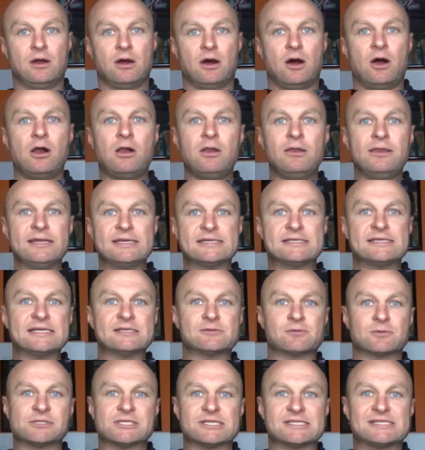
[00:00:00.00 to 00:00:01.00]
All these
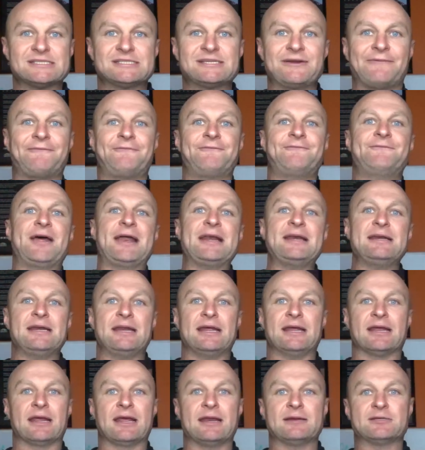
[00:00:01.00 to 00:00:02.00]
things we're just
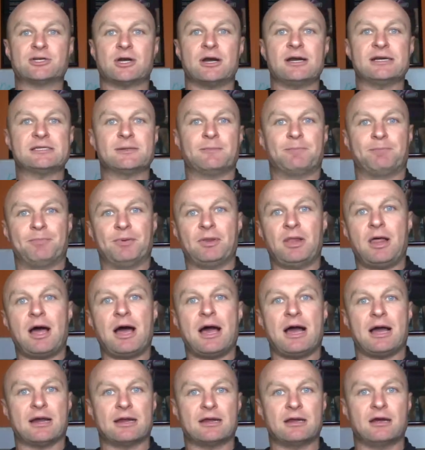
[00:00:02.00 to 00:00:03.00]
defending and trying to
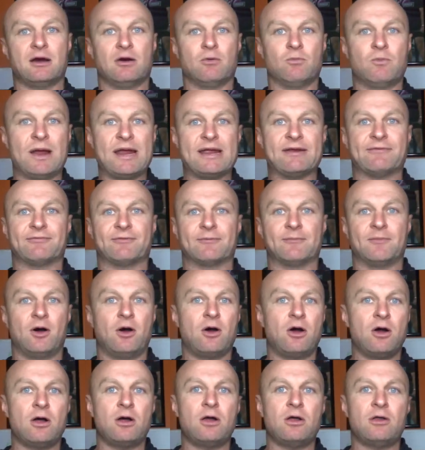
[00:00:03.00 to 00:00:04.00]
block away from
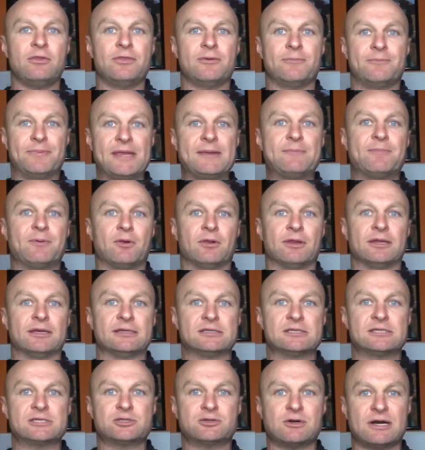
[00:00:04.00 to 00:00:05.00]
all the people and
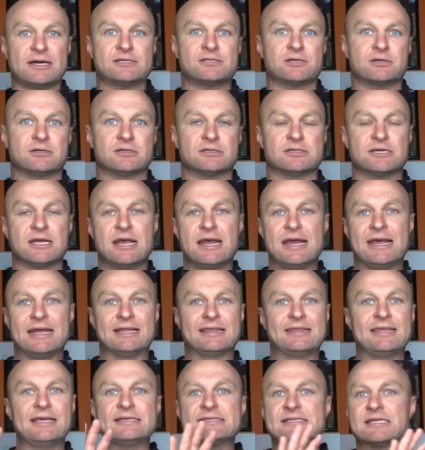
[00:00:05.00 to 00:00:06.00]
stressors
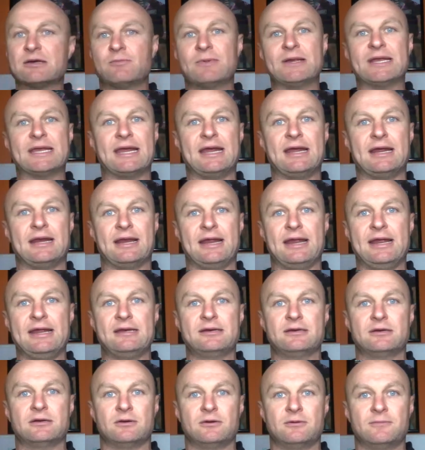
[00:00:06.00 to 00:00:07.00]
and things that we can't
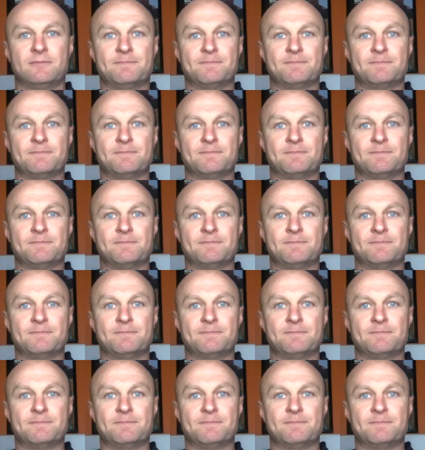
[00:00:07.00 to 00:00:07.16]
handle.